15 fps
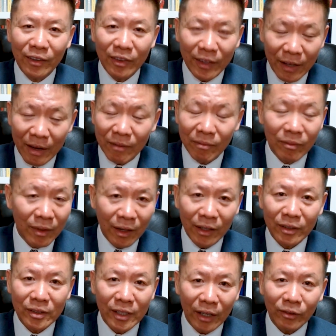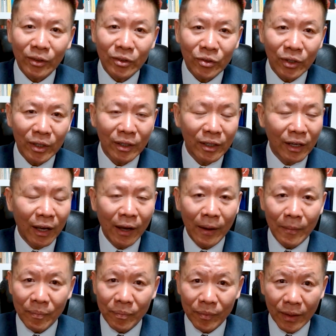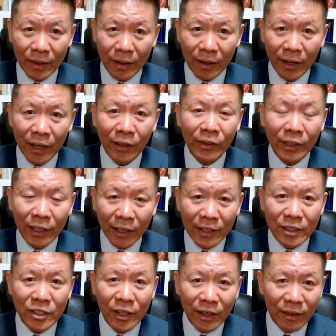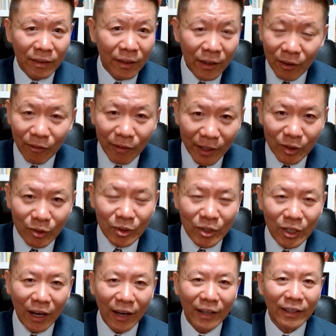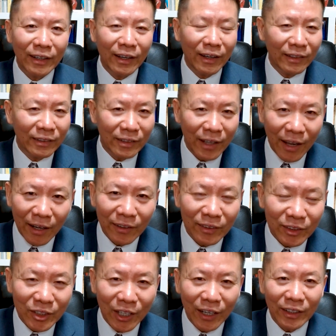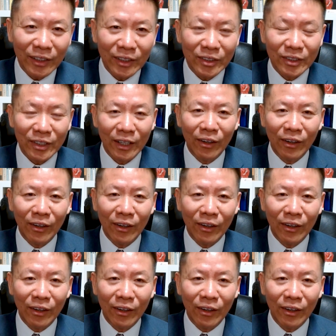Then Secretary Hillary Clinton went to China and telling the Chinese that,